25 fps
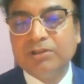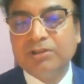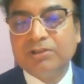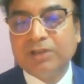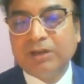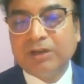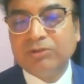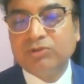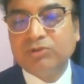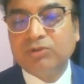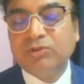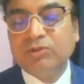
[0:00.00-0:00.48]

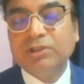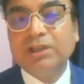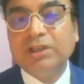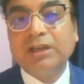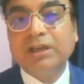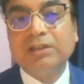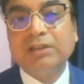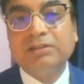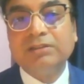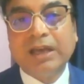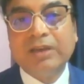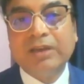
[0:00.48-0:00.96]
South
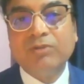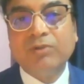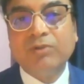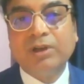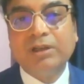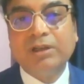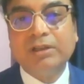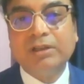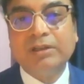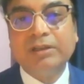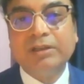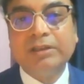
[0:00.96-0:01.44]
Korea,
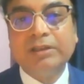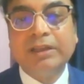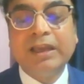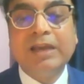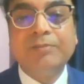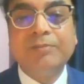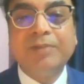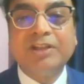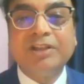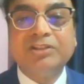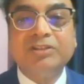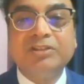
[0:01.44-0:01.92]
Taiwan, they
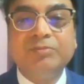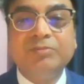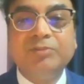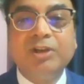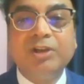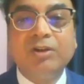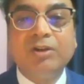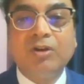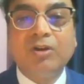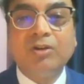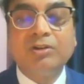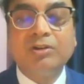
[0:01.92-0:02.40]
have
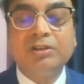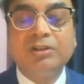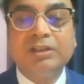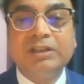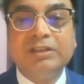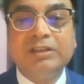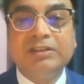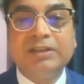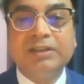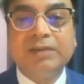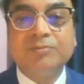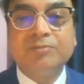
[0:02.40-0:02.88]
achieved a lot
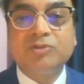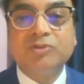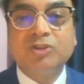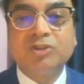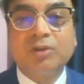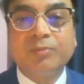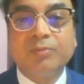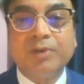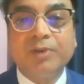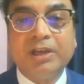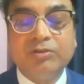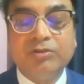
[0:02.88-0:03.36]
in
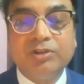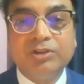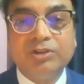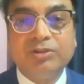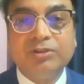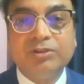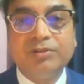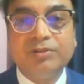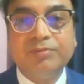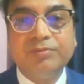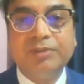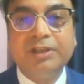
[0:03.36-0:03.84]
terms of
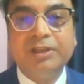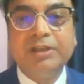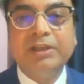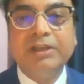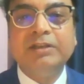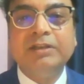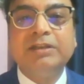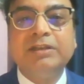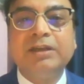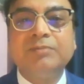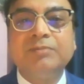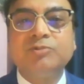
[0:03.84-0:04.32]
education,
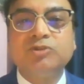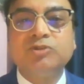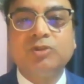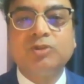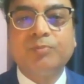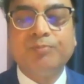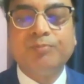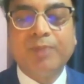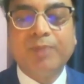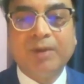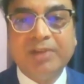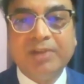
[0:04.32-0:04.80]
in terms
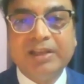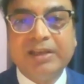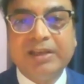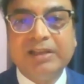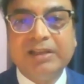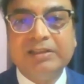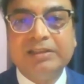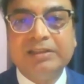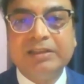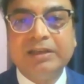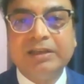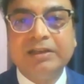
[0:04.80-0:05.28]
of
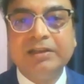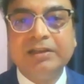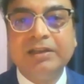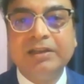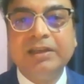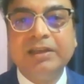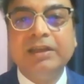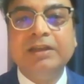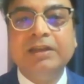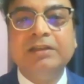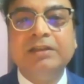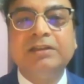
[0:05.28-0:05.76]
public health care,
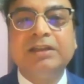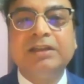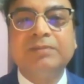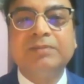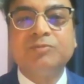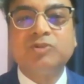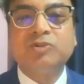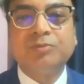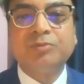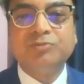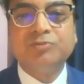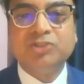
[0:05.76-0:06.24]
in
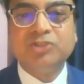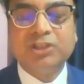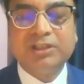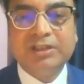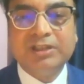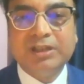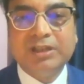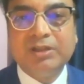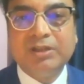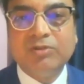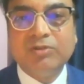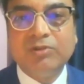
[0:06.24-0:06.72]
terms of
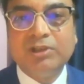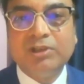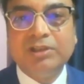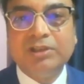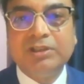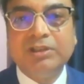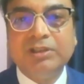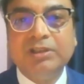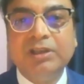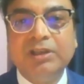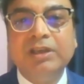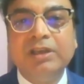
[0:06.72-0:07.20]
gender
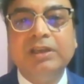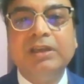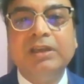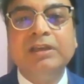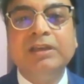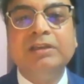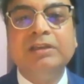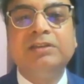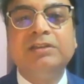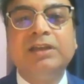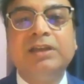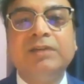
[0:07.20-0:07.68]
equality,
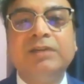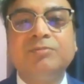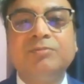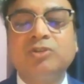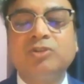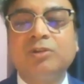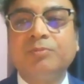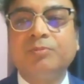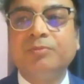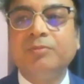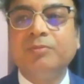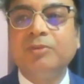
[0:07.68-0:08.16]
in
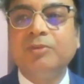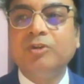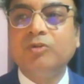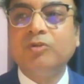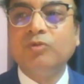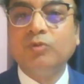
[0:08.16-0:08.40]
terms of